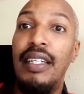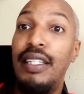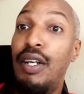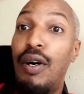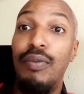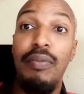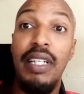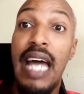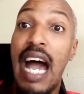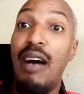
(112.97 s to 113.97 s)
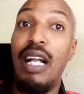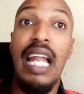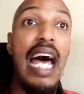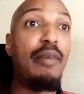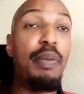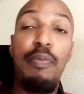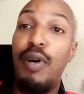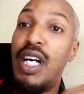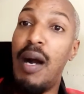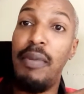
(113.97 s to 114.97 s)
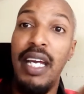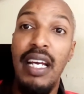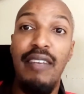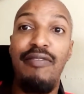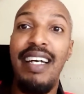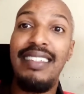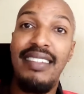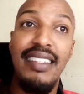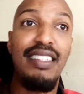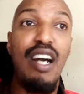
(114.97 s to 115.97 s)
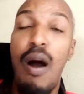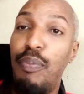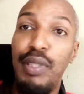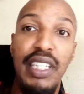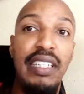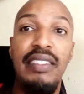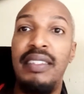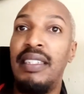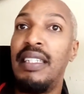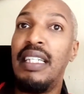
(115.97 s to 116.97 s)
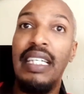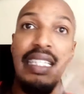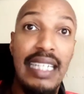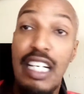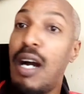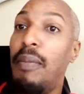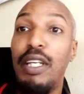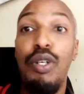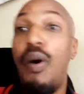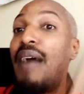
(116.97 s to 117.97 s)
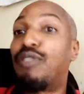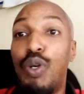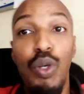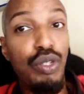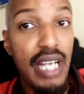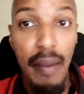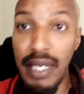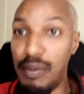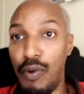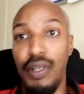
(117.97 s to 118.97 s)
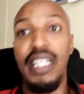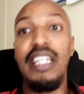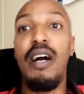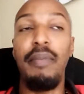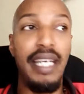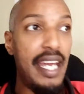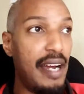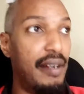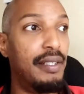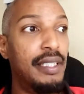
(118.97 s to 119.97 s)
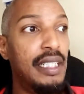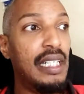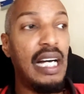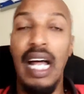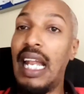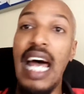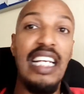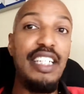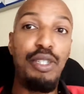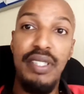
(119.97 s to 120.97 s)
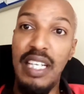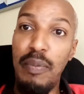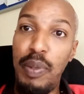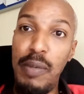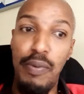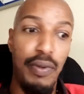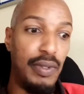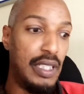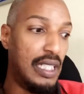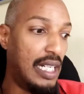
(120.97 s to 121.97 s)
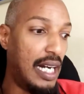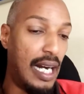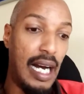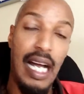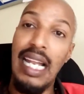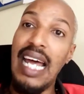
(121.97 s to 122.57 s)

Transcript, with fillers: you know, now a lot of people are coming, investors, companies, they're coming. You don't have to go to them anymore. They're coming here. A lot of interesting people, a